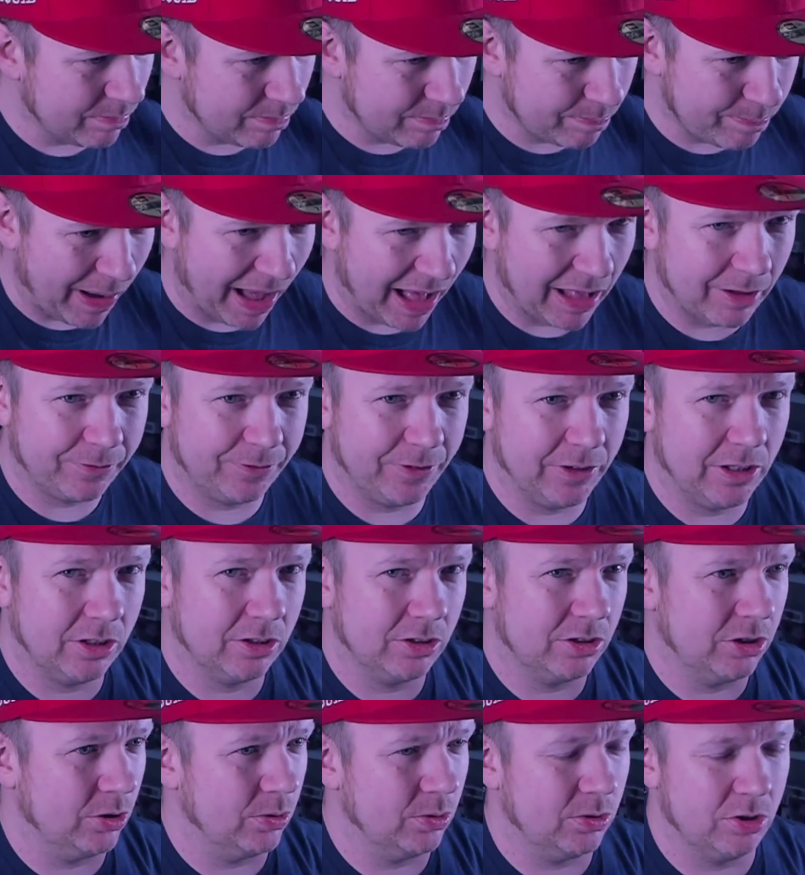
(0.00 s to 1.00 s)

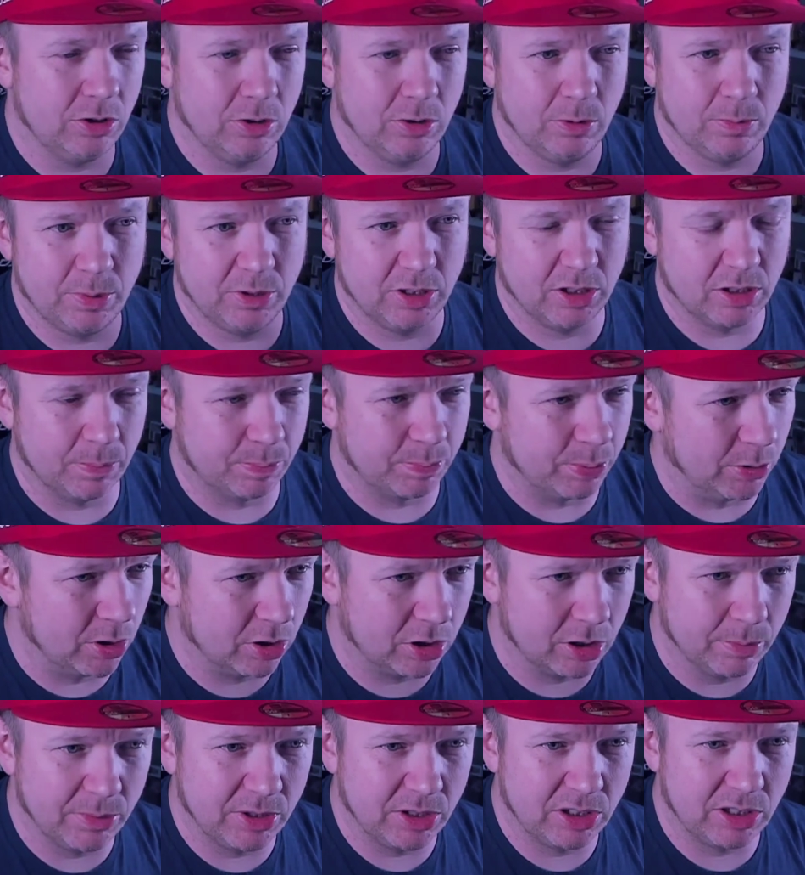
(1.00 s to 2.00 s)
Battlefield YouTubers, the
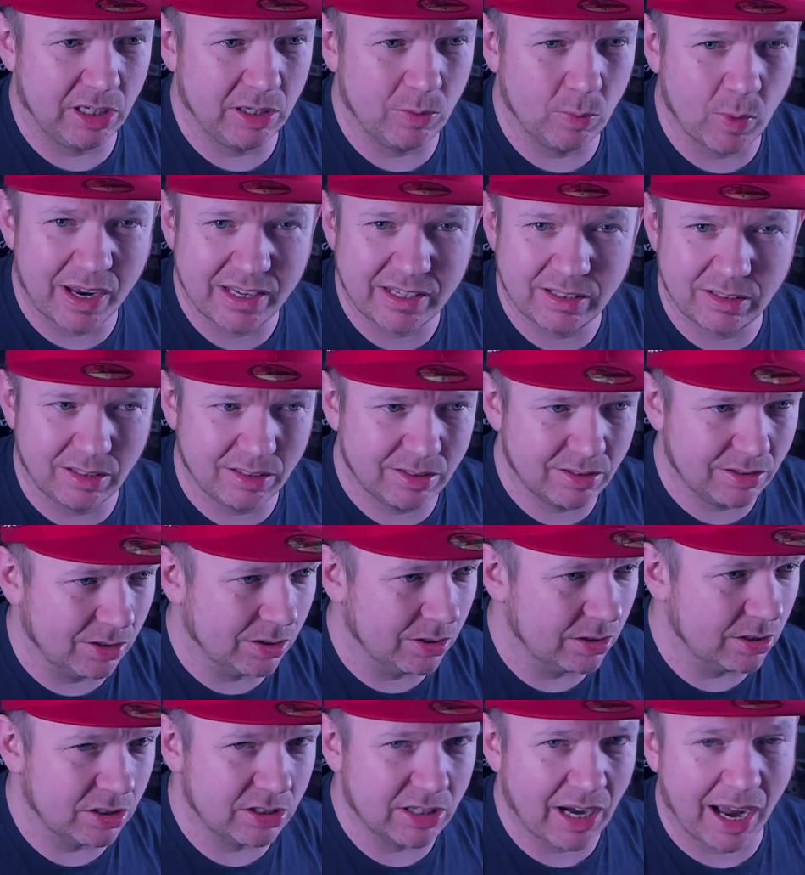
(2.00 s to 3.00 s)
Broken Machine, Westy
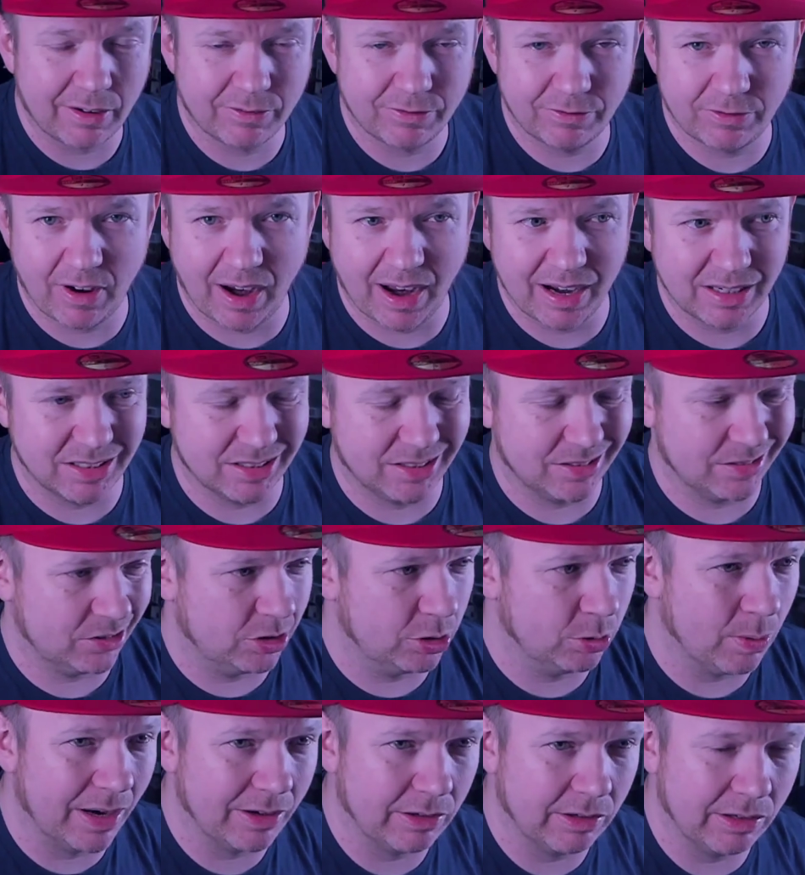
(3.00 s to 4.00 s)
Stoder, Jack Frags,
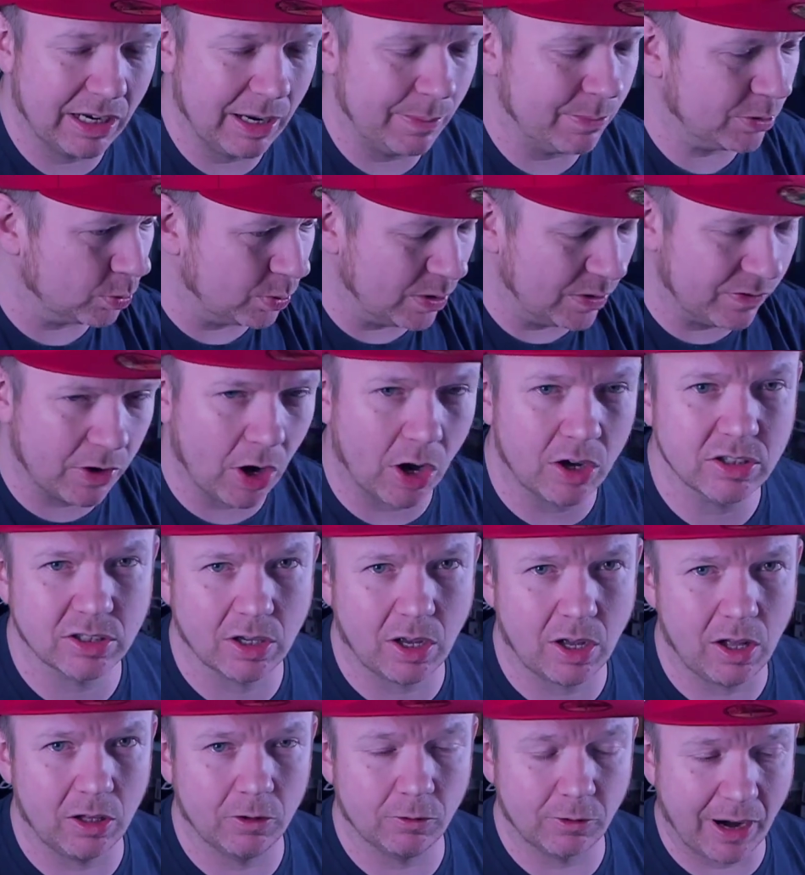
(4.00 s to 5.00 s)
Two Angry Gamers. We've got us
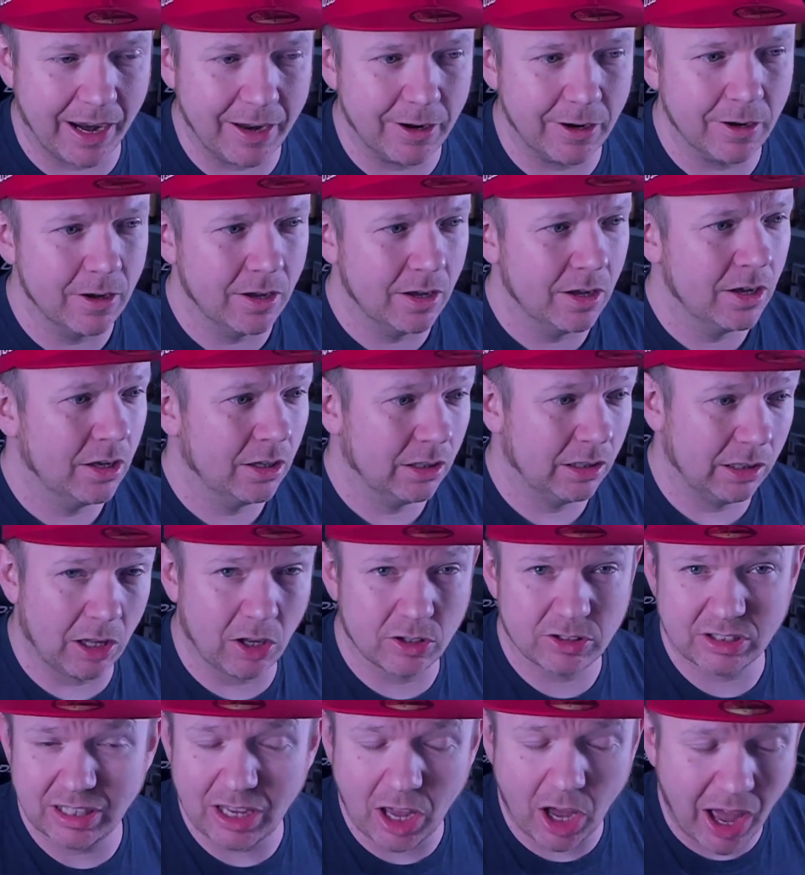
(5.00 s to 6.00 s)
all, right?
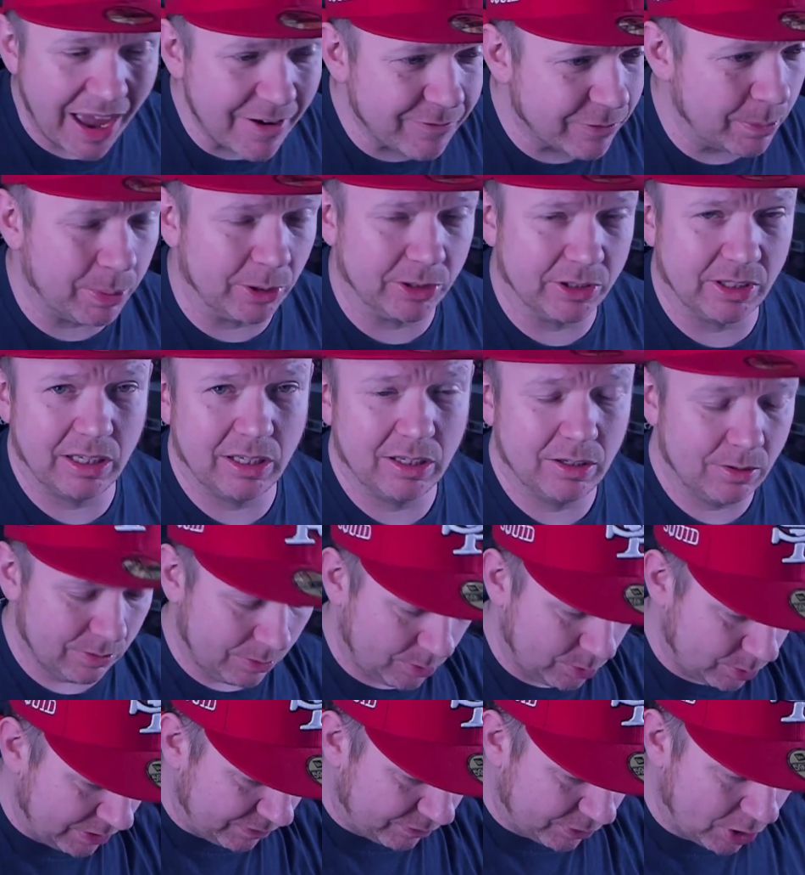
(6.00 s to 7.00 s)
Lossy, everybody.
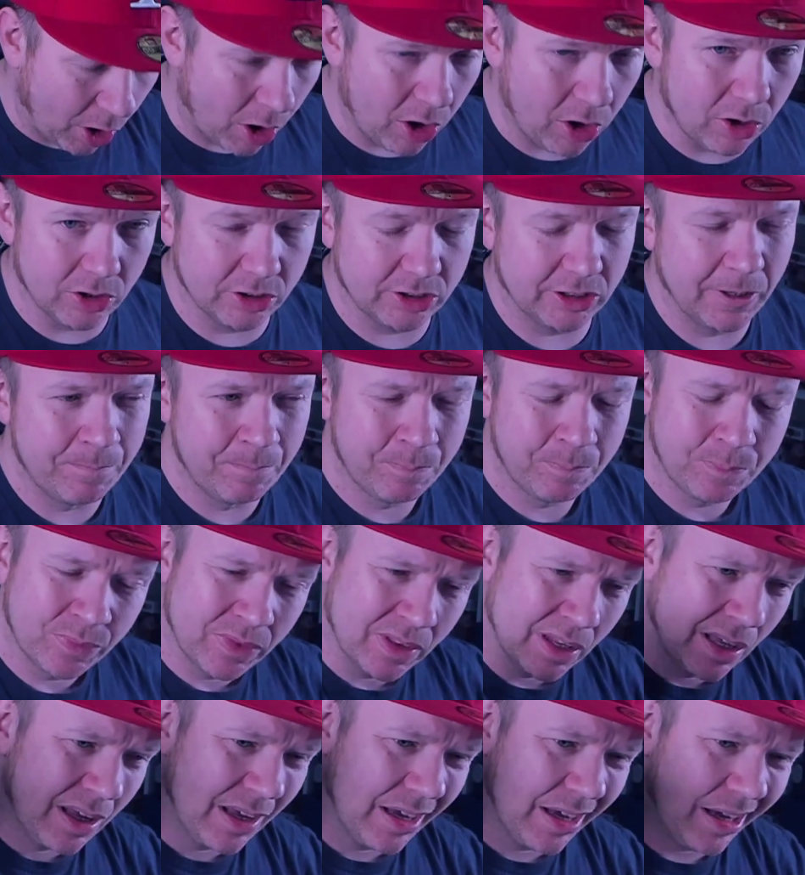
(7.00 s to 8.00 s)
We've got us.
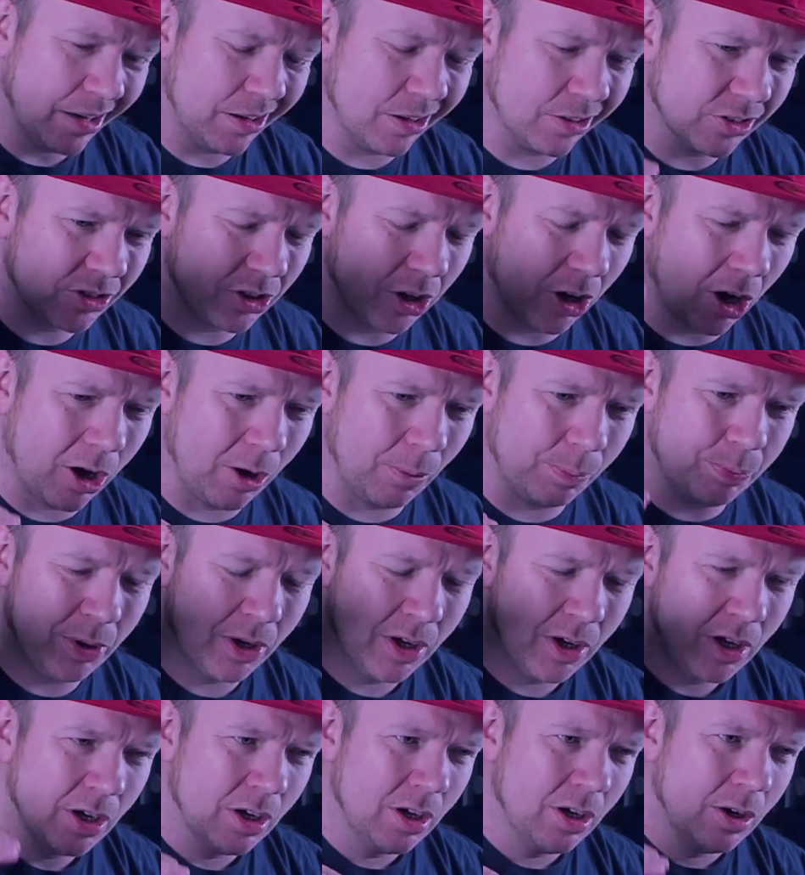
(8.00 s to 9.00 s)
And on top,
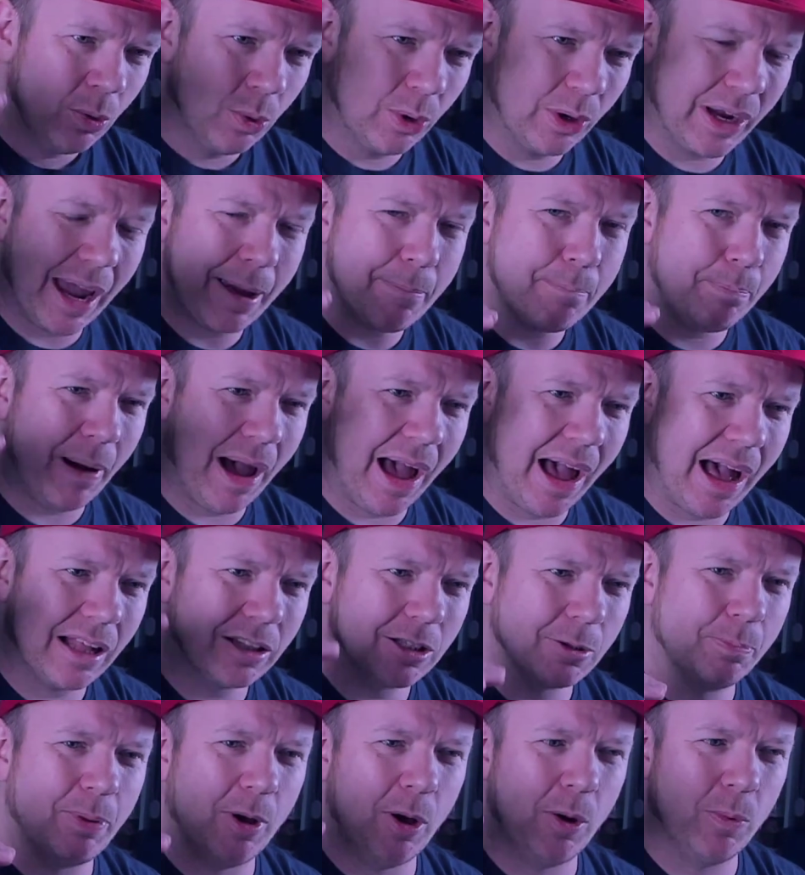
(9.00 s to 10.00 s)
we're getting piled
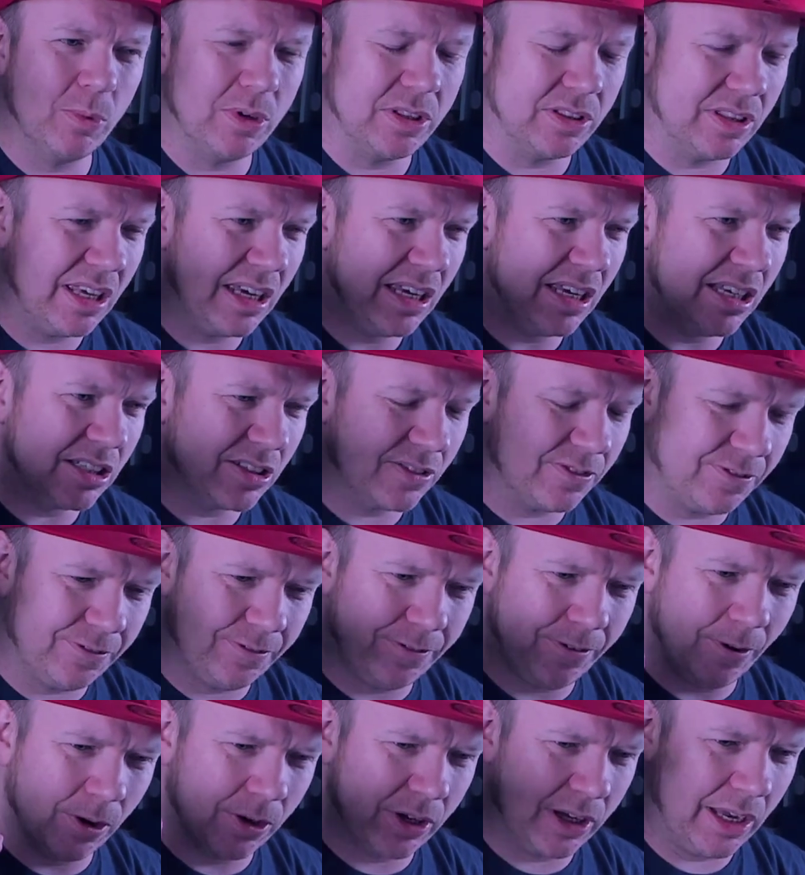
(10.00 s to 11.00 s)
upon with these
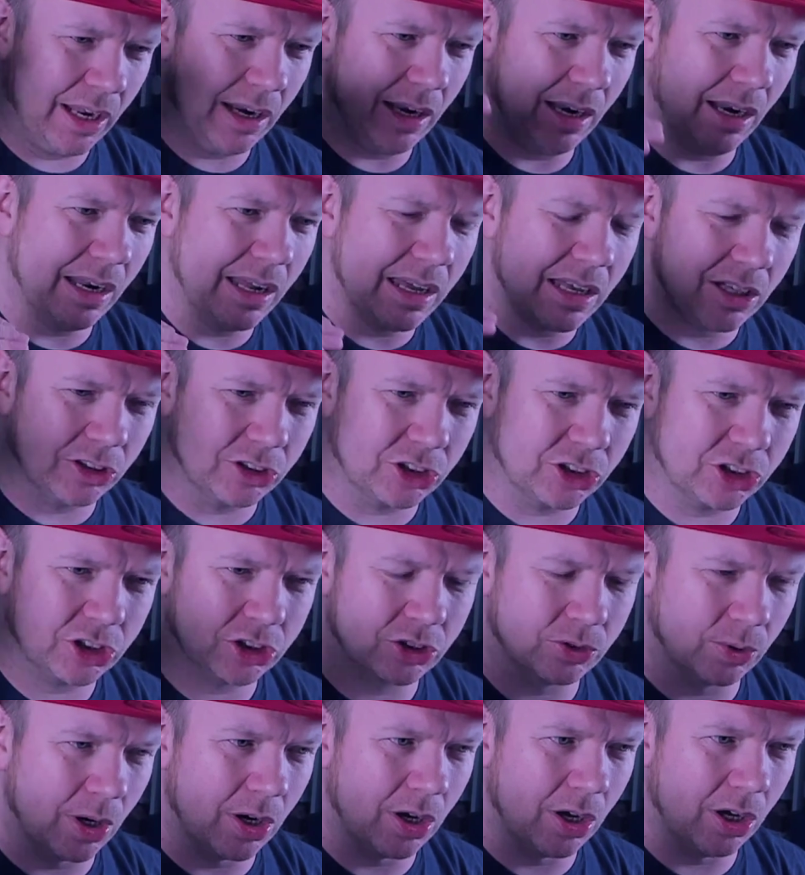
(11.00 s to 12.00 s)
fucking little
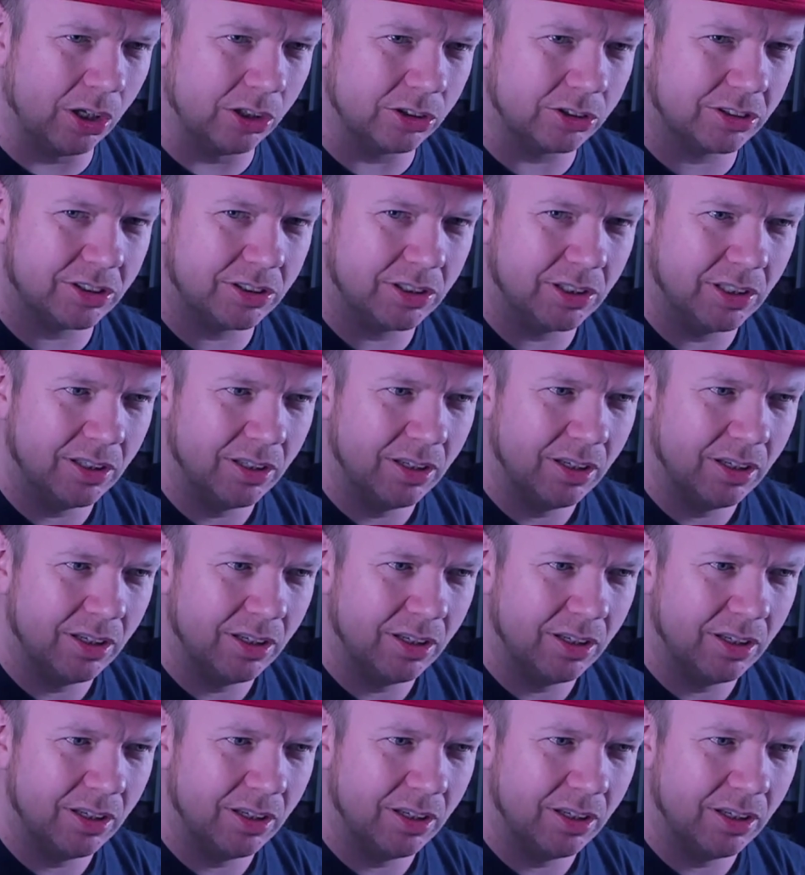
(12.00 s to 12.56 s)
scroats.